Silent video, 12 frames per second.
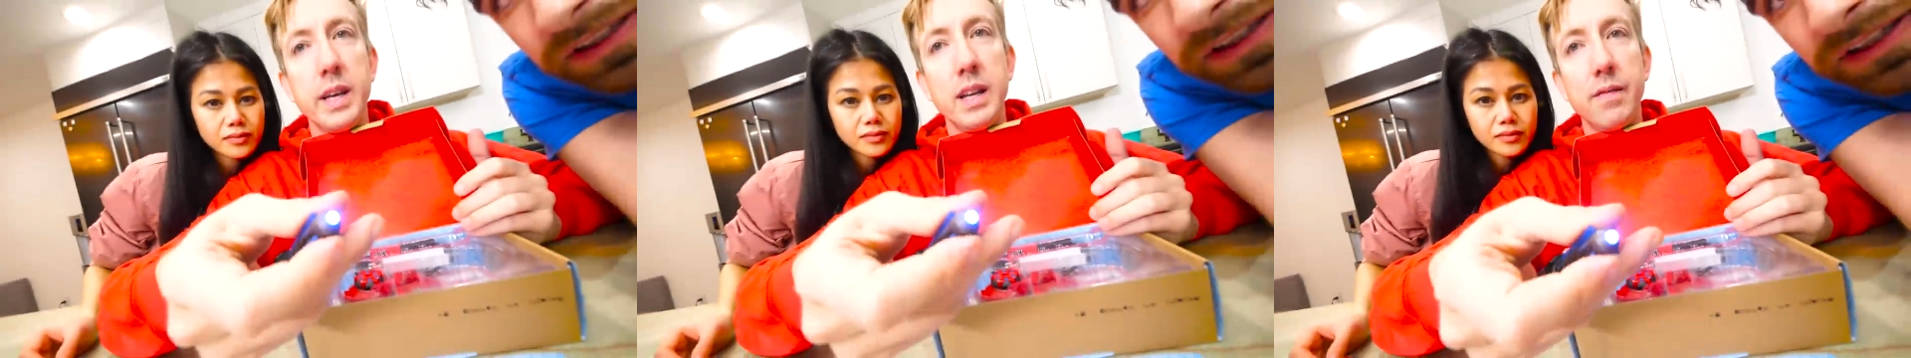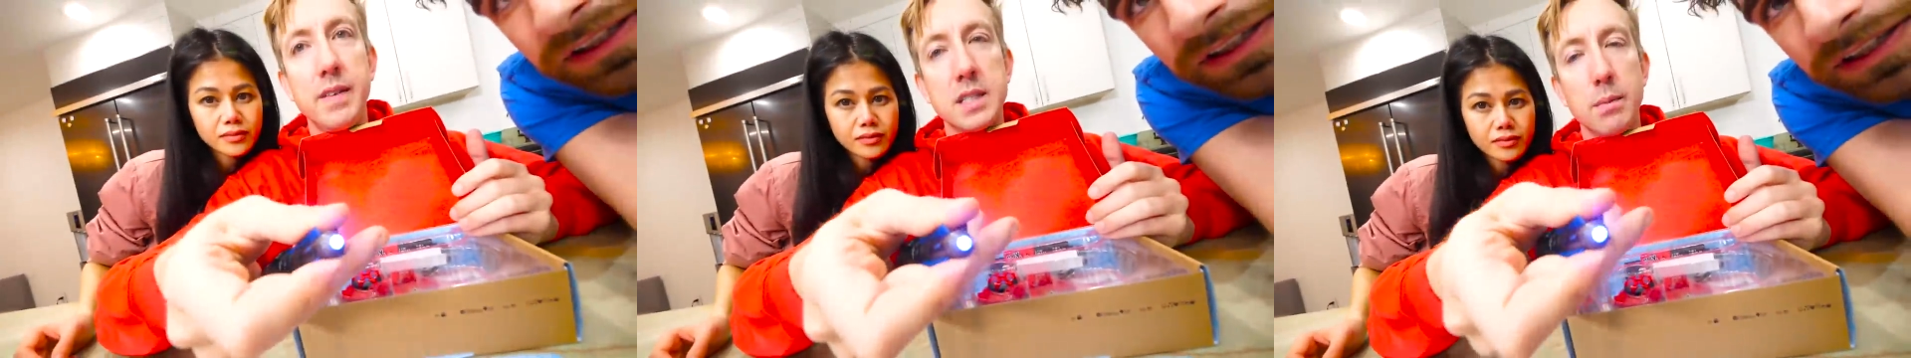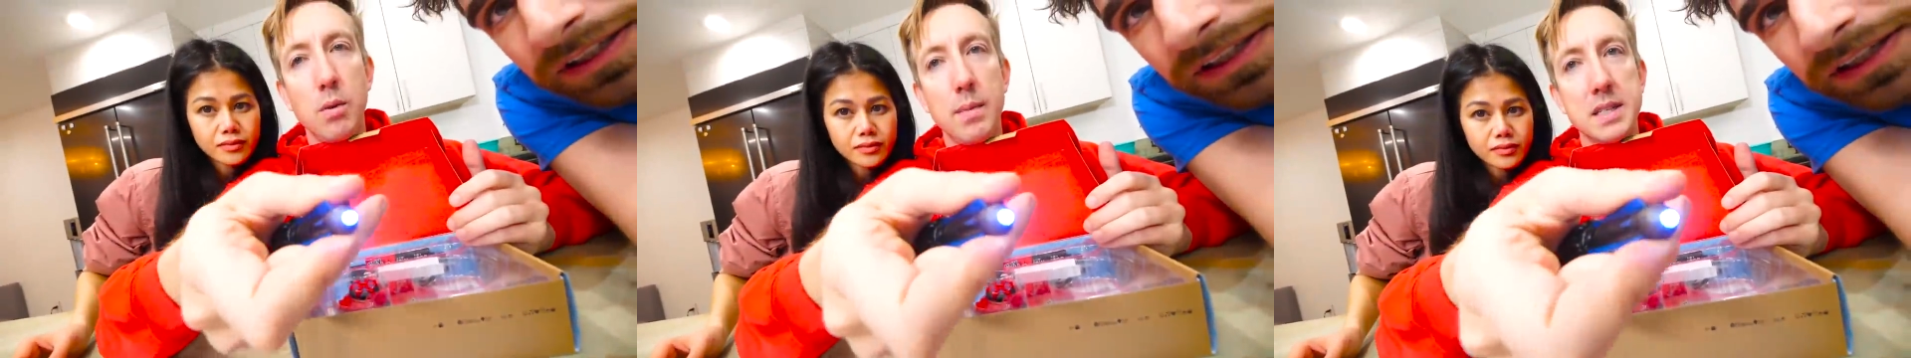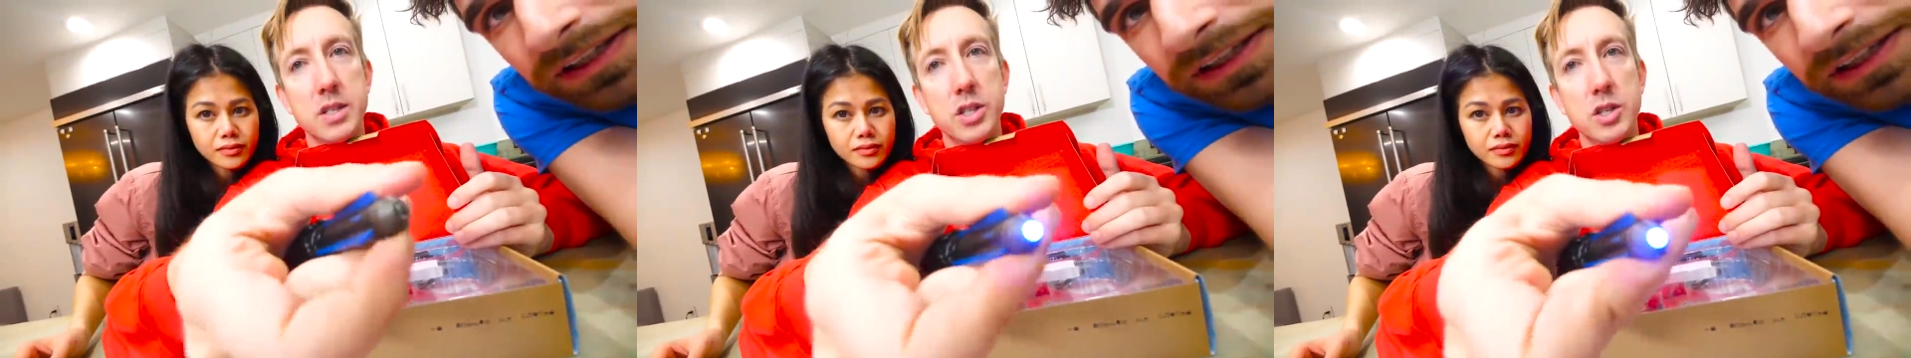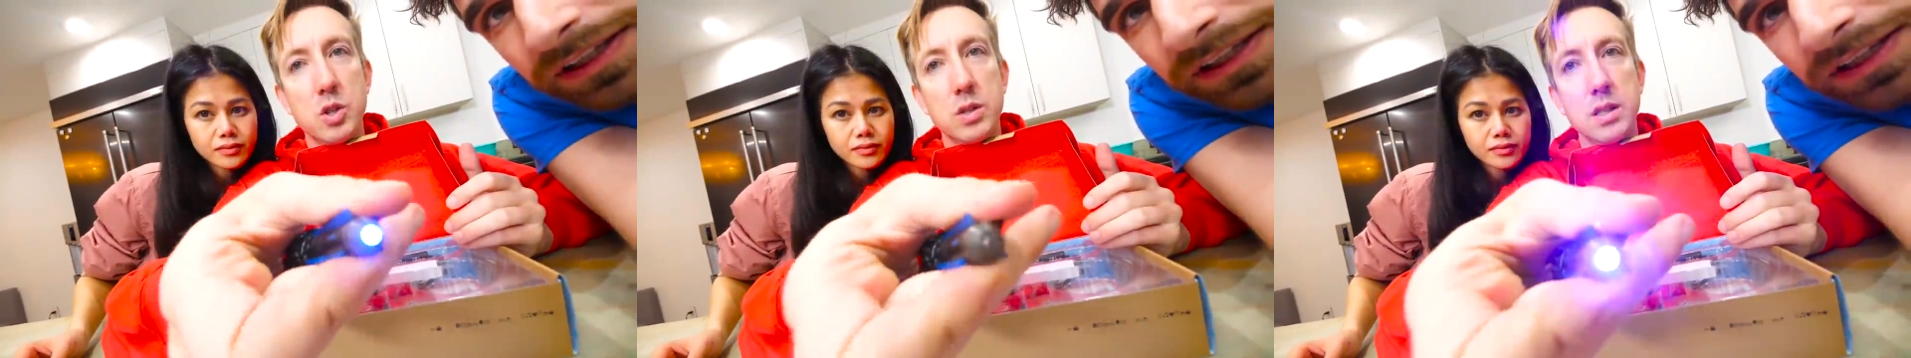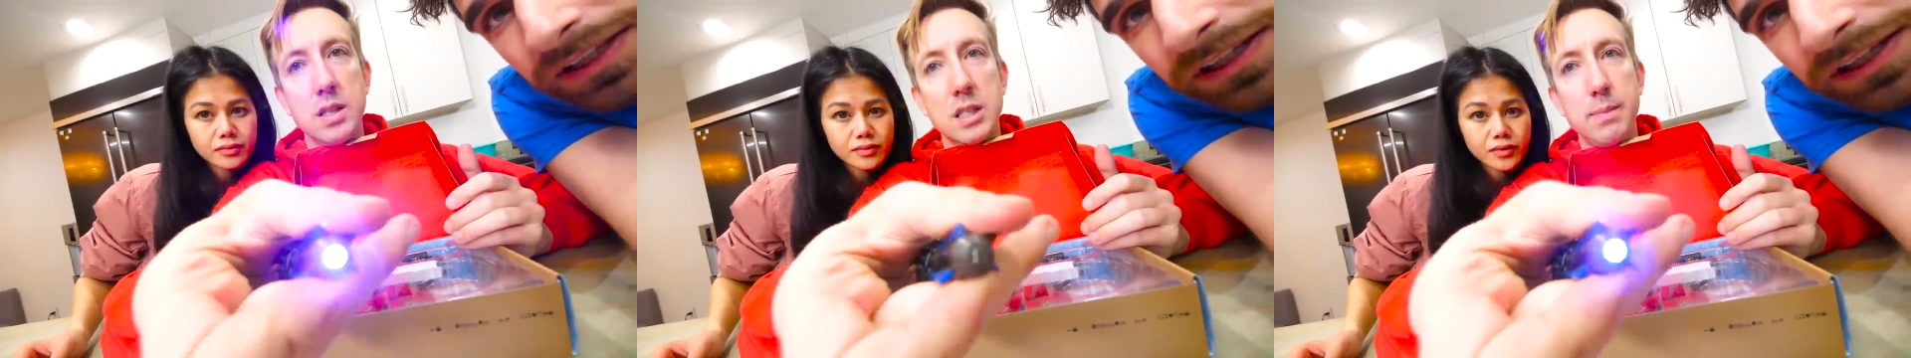Speaker 1: read invisible messages
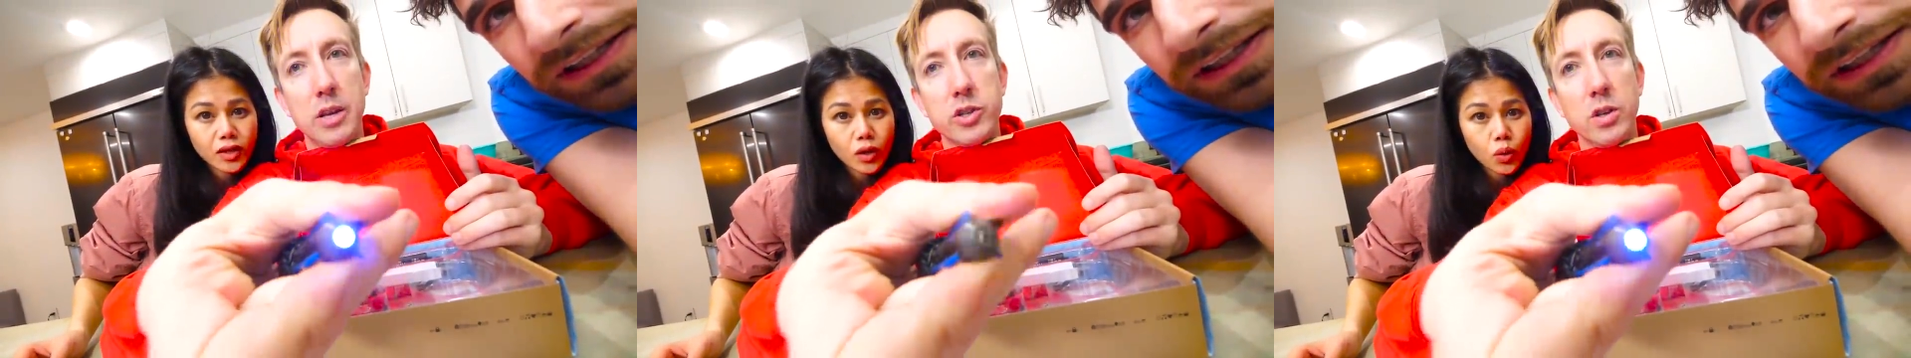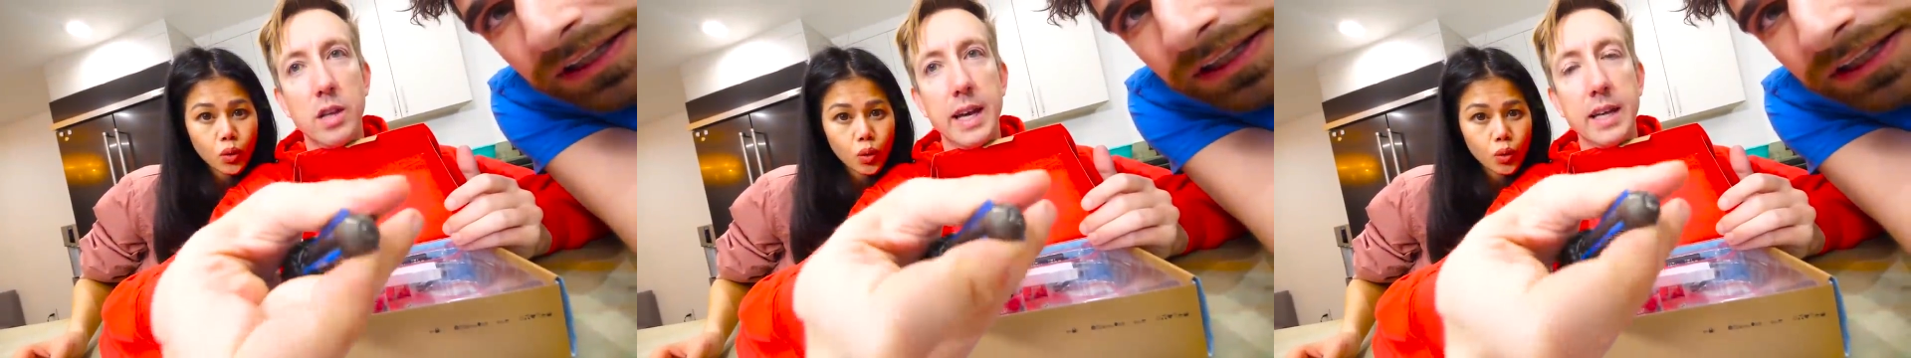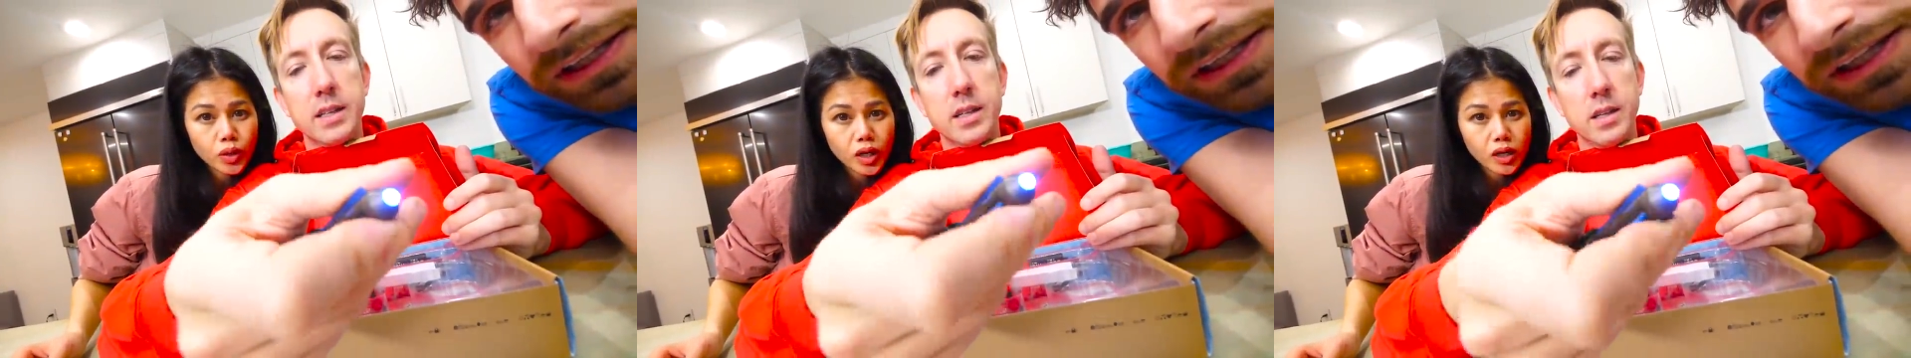using a special light.